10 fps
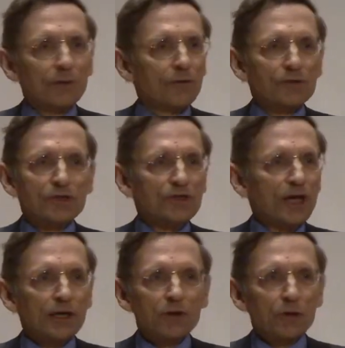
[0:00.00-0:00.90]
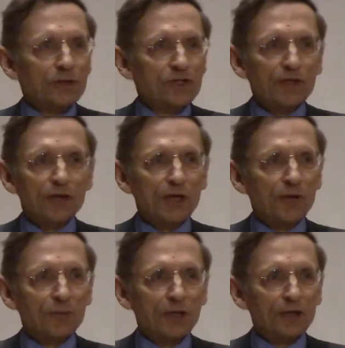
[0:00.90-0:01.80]
This is not costing the
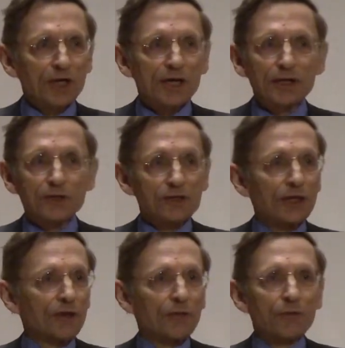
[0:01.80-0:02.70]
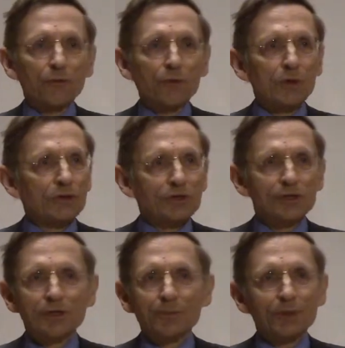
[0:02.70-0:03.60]
company a lot. It's the worst. I
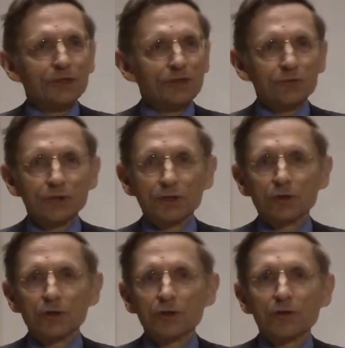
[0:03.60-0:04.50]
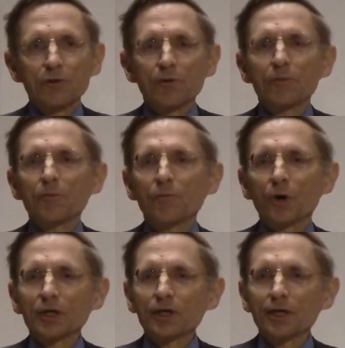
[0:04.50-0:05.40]
mean, it's really good
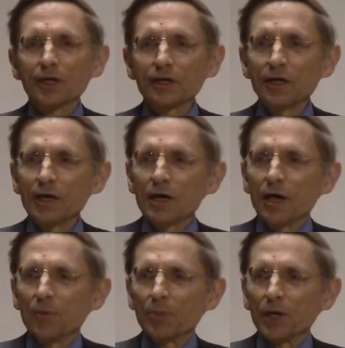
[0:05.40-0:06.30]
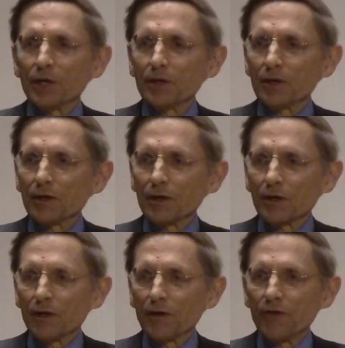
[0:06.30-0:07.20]
marketing. But
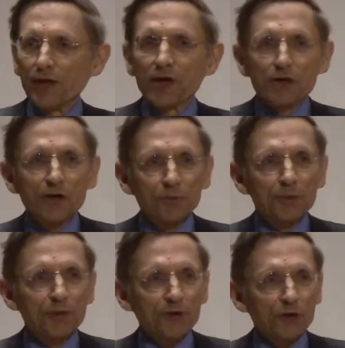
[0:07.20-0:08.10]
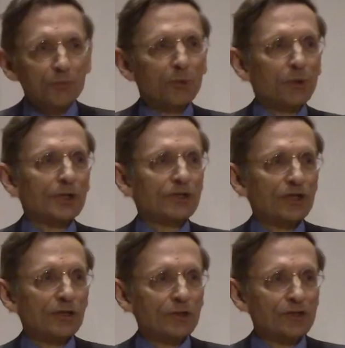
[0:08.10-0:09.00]
they are helping their employees
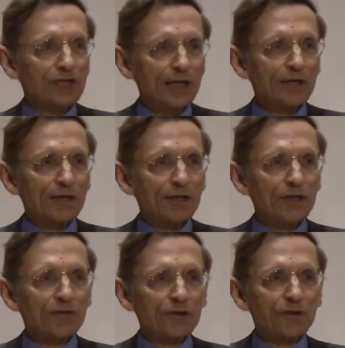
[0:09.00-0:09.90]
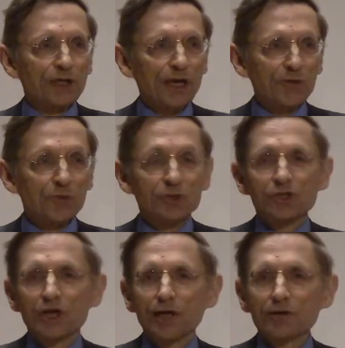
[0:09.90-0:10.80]
understand that the game has
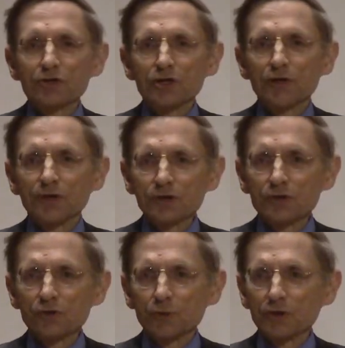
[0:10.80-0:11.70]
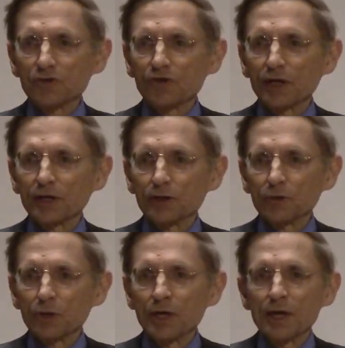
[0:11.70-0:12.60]
changed and this is what's
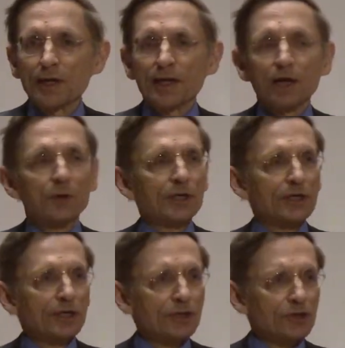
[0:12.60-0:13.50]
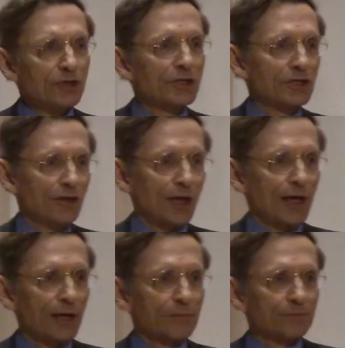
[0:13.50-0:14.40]
valued. Now, in addition to that,